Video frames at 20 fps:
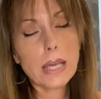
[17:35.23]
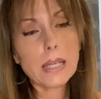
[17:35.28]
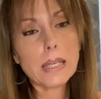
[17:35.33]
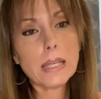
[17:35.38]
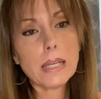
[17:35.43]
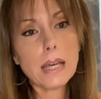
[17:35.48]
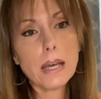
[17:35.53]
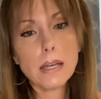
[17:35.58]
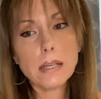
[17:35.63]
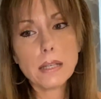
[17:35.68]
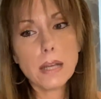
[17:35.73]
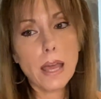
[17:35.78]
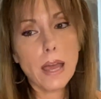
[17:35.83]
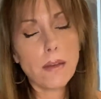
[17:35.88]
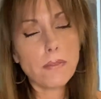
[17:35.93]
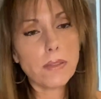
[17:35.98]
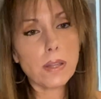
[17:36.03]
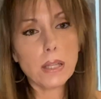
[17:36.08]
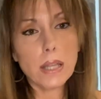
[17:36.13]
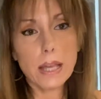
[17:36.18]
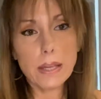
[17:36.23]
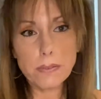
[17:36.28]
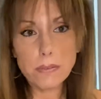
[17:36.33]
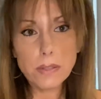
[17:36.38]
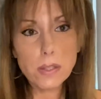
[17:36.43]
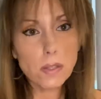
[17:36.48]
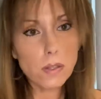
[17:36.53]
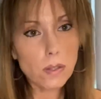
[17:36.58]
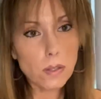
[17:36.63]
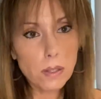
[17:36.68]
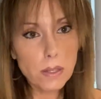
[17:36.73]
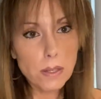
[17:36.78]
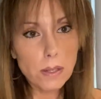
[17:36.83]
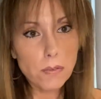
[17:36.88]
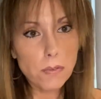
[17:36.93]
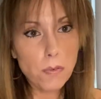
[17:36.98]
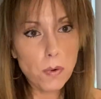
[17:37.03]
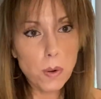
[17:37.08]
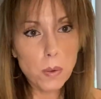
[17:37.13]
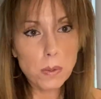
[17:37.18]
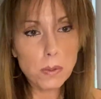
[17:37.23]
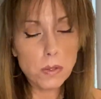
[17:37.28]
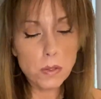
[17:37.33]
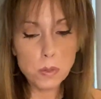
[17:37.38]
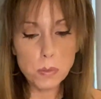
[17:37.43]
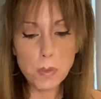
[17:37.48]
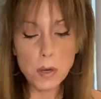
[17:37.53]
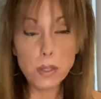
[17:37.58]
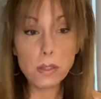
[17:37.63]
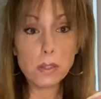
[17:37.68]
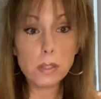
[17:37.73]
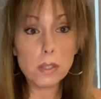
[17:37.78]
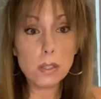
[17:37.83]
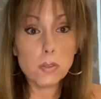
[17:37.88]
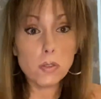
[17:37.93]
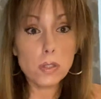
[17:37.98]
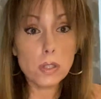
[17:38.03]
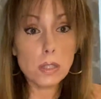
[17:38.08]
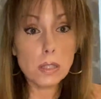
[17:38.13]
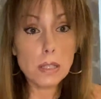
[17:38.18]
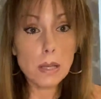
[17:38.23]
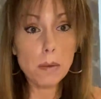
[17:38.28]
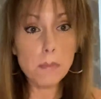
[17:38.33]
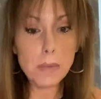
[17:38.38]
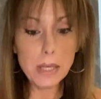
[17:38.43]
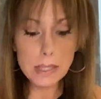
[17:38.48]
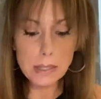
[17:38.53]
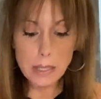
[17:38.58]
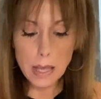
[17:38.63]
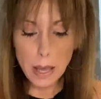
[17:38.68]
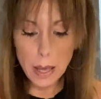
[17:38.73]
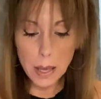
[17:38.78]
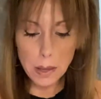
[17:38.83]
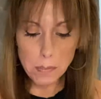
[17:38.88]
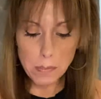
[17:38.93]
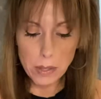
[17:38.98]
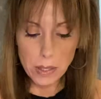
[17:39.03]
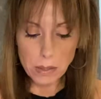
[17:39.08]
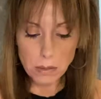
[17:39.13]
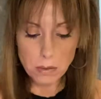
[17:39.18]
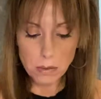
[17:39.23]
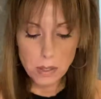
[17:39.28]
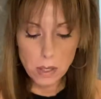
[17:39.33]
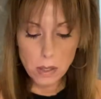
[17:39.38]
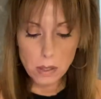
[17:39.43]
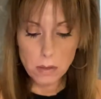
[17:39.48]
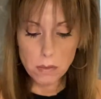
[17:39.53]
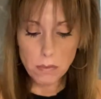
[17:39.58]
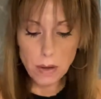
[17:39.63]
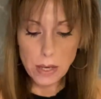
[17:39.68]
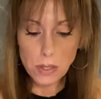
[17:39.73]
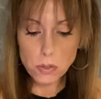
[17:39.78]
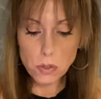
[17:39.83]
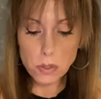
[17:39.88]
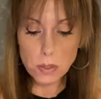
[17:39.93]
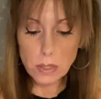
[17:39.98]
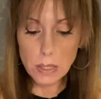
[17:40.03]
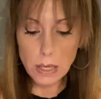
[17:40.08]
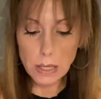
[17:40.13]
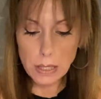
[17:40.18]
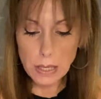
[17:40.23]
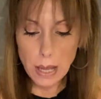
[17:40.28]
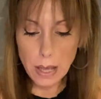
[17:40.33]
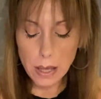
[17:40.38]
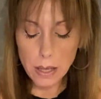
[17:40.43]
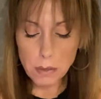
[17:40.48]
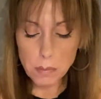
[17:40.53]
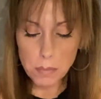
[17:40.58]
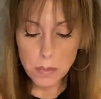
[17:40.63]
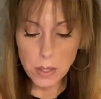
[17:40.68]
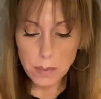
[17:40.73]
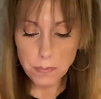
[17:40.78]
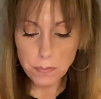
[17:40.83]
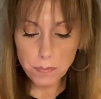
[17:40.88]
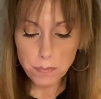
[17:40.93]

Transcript: You're not going to have the life that you're looking for with this person. It's just not meant to happen, right? It's just not going to happen.